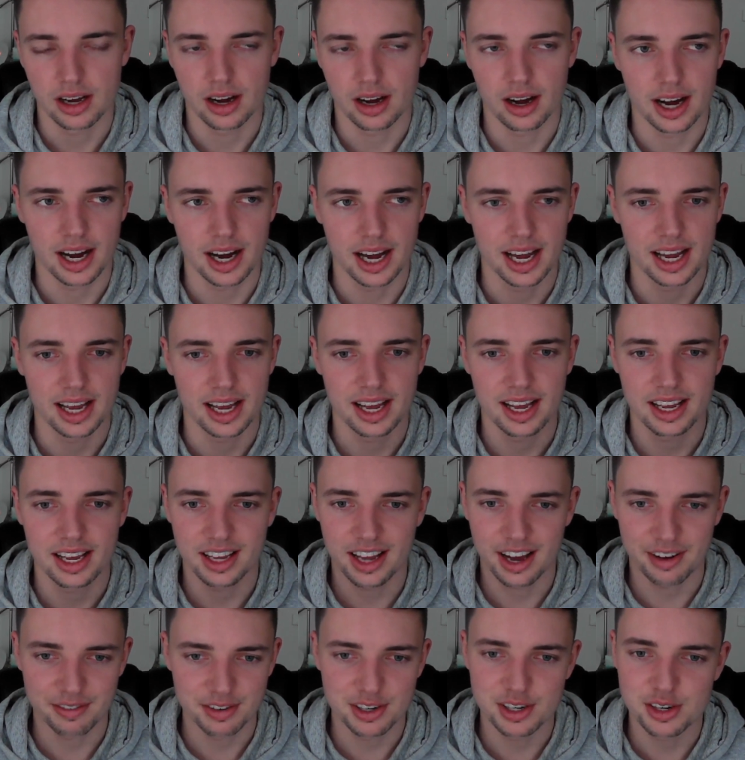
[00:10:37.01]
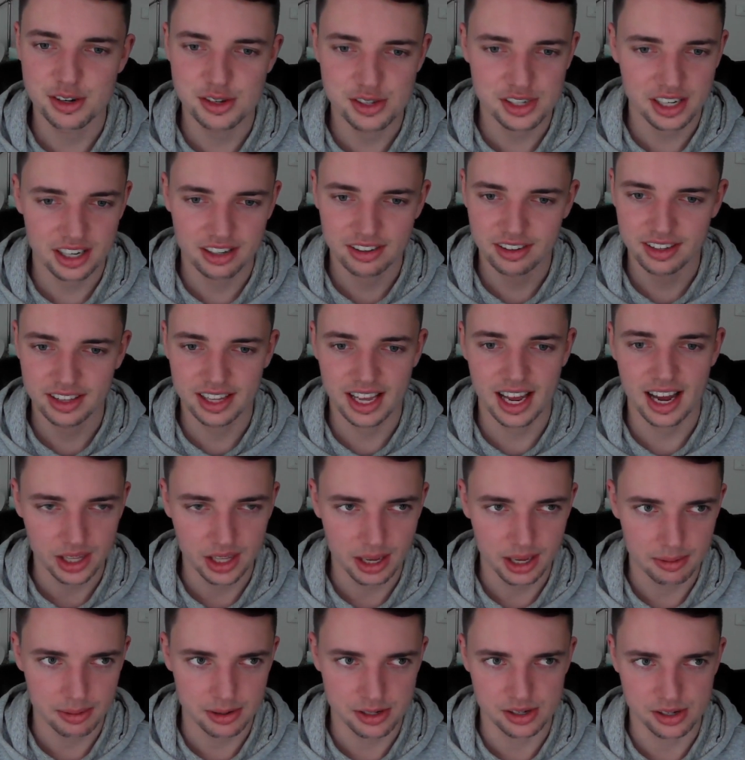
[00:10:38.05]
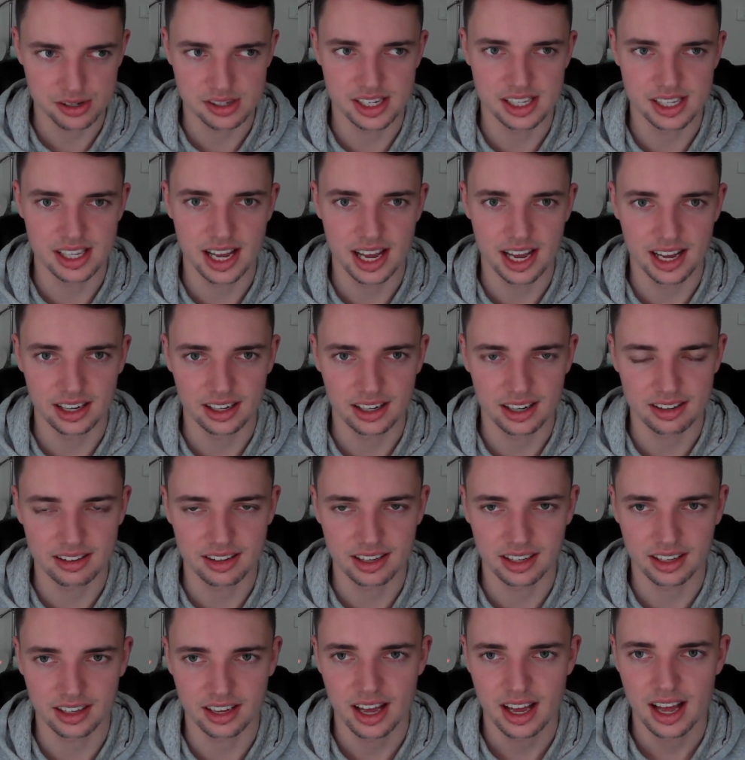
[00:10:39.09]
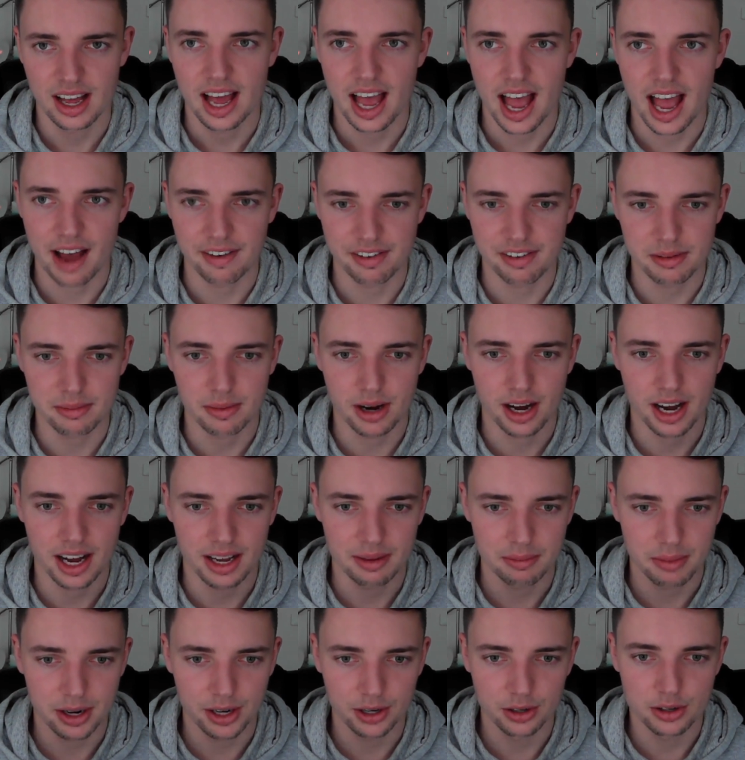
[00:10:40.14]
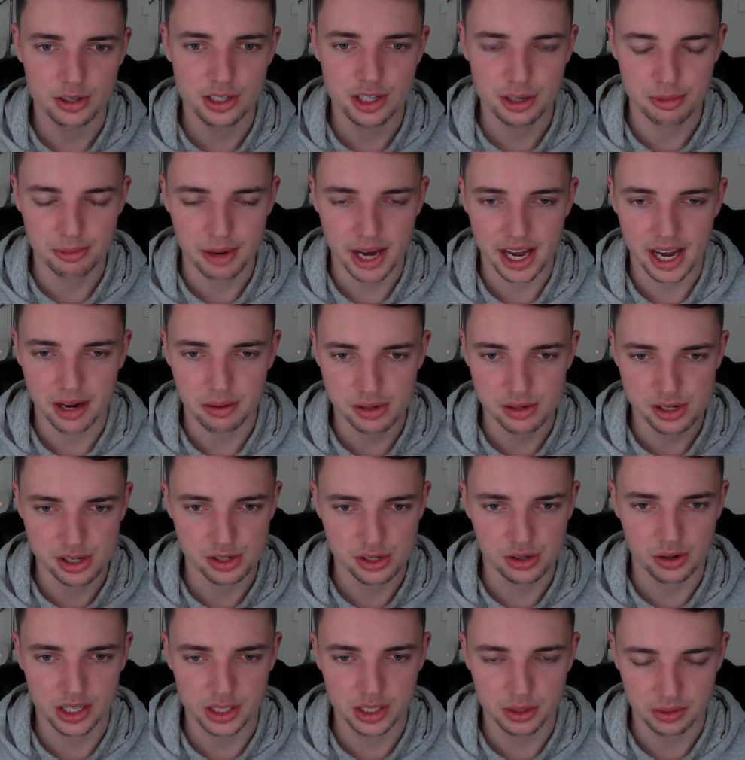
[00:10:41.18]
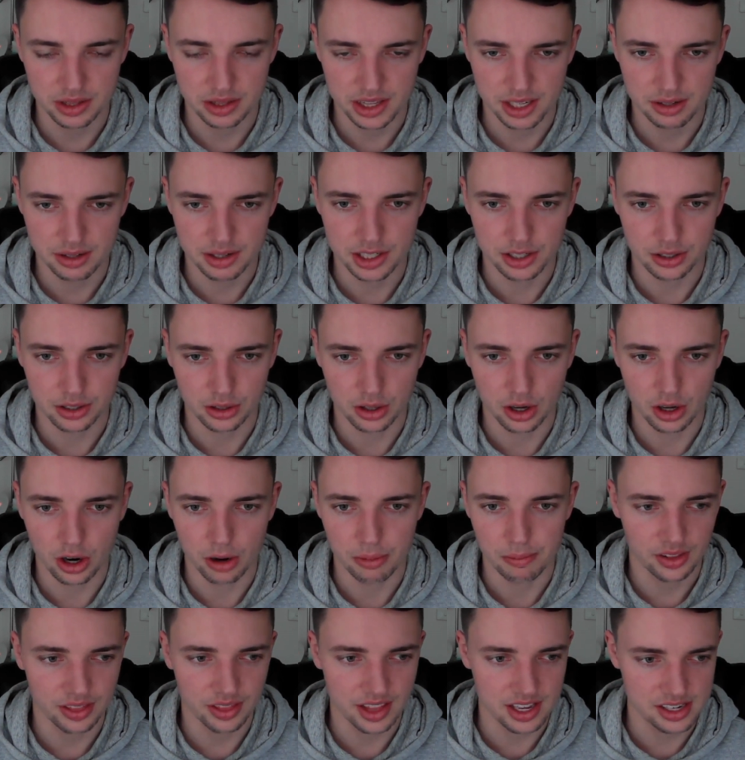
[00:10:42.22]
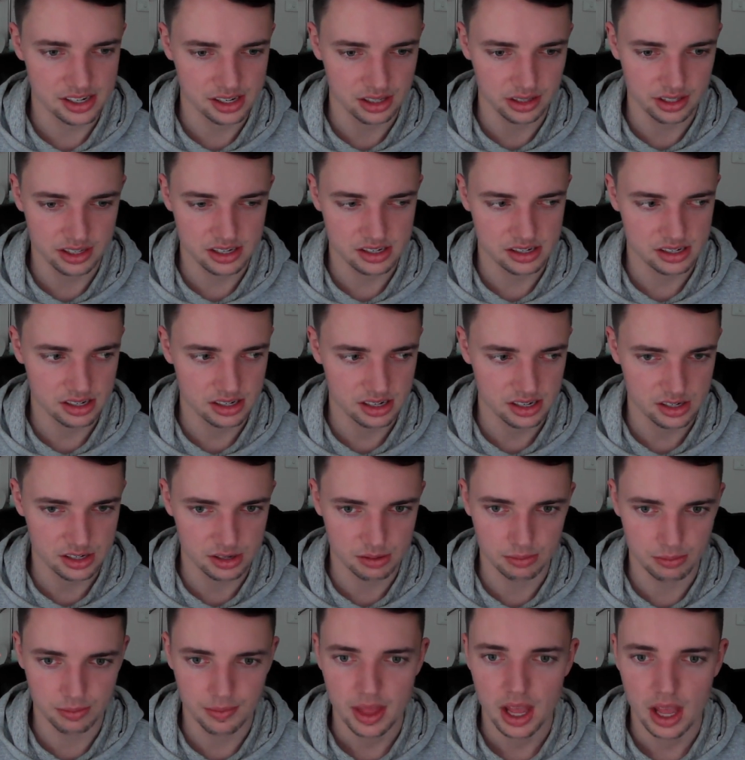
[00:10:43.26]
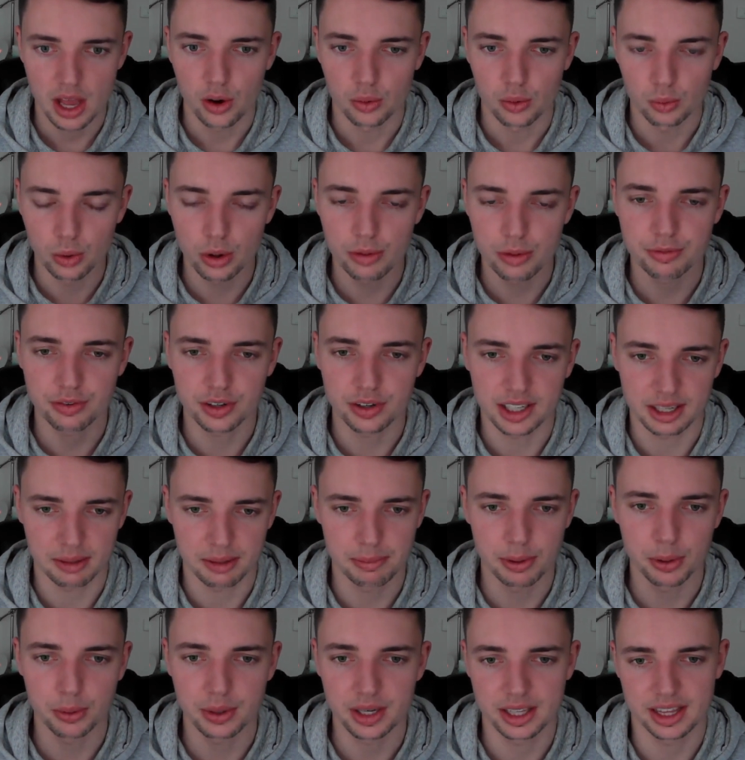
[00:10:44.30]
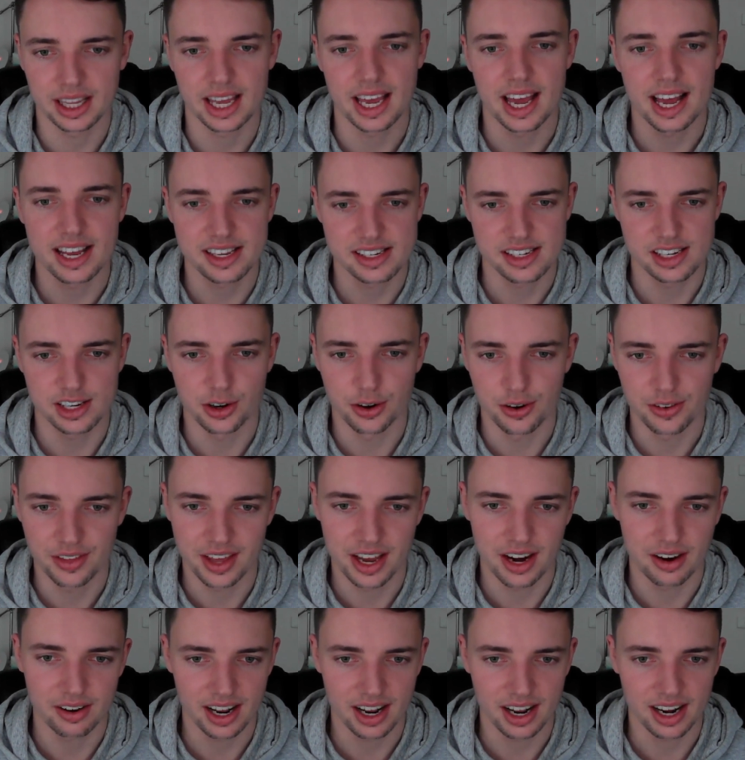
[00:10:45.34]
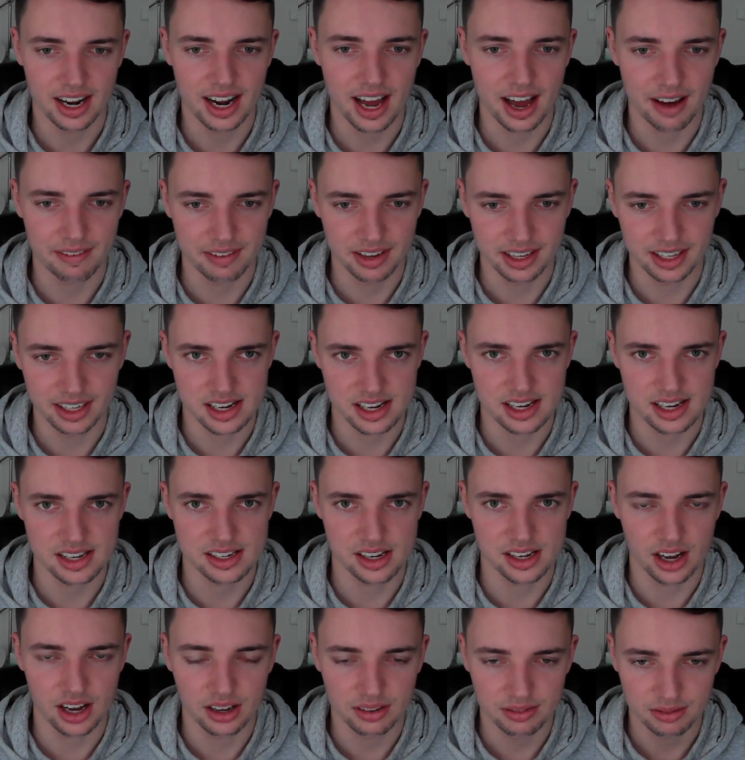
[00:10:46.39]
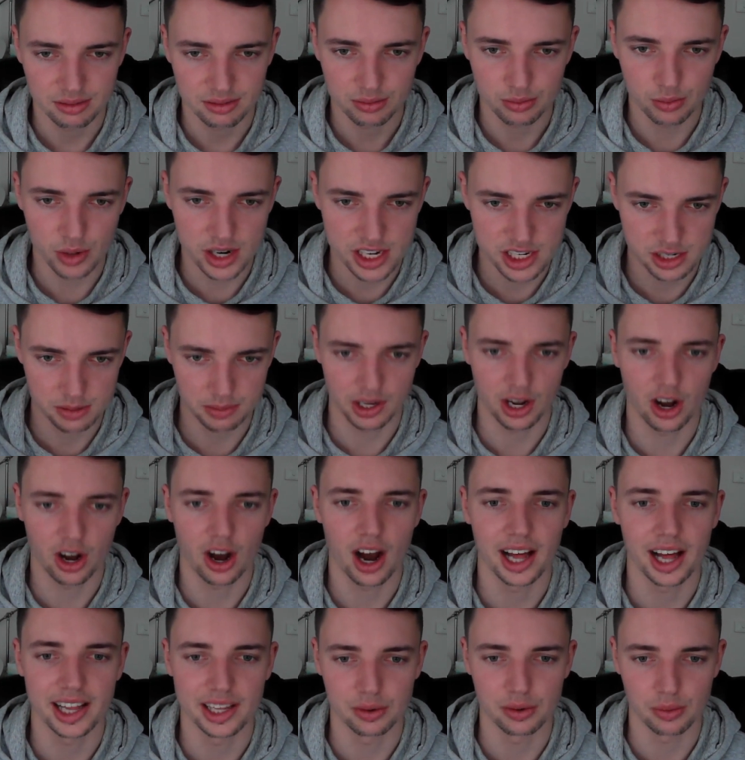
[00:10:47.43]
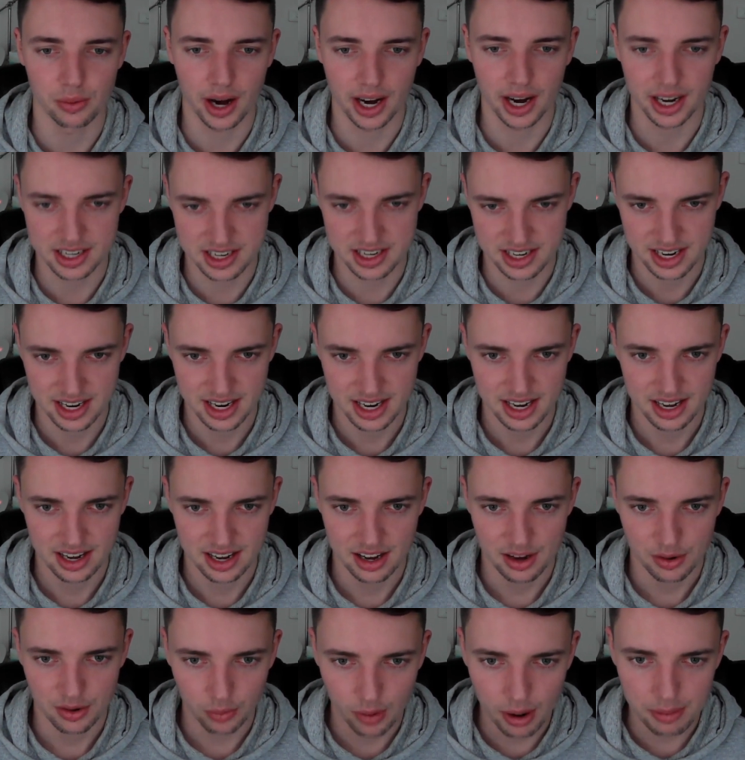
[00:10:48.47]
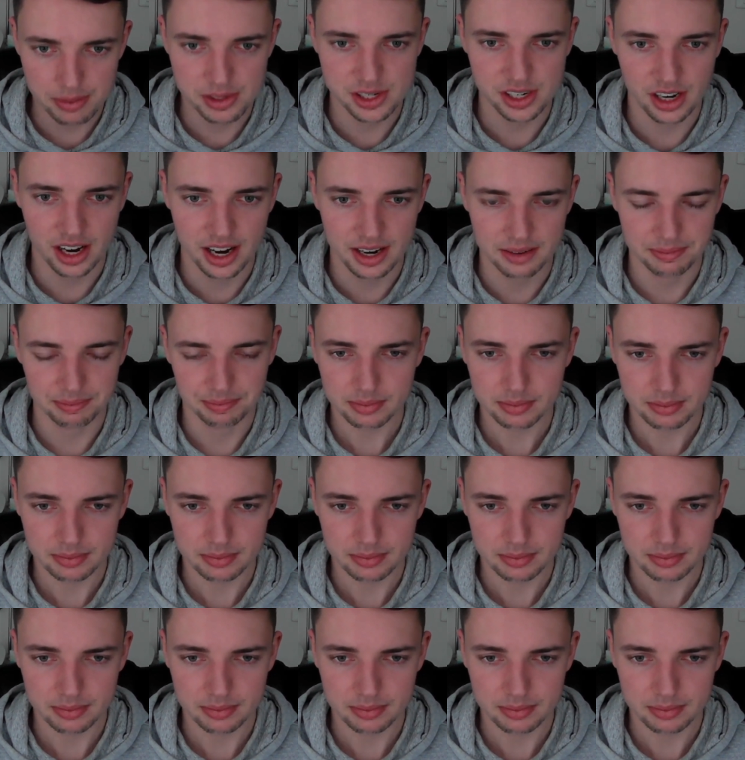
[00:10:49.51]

I have a newsletter in there, the episodes in there, and I think having my own domain, which is graduatetheory.com, there's some room for like building the SEO there and having it as a reasonably highly ranked website.